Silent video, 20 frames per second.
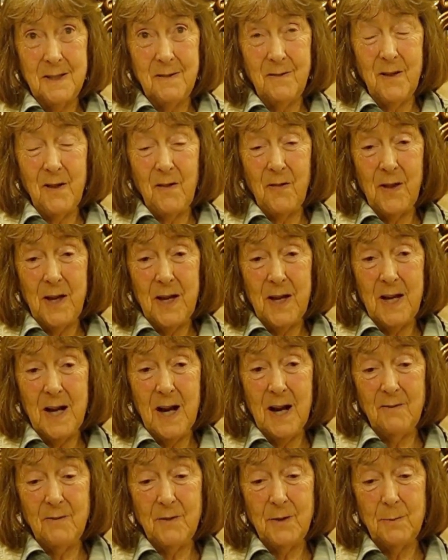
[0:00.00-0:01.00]
that they
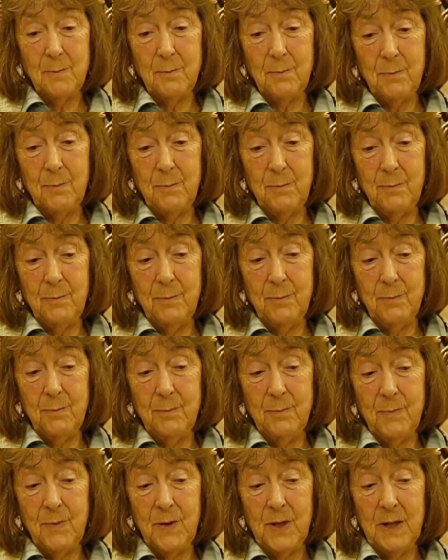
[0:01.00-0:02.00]
haven't,
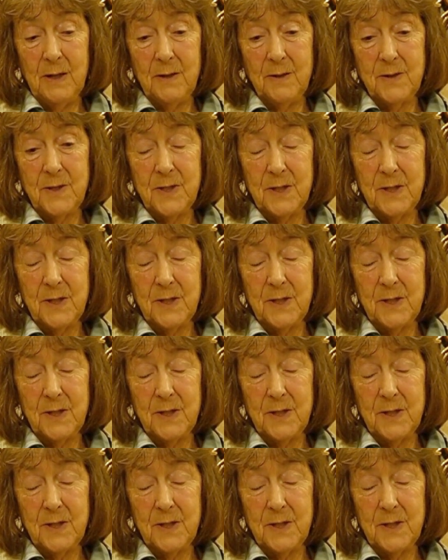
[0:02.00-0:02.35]
the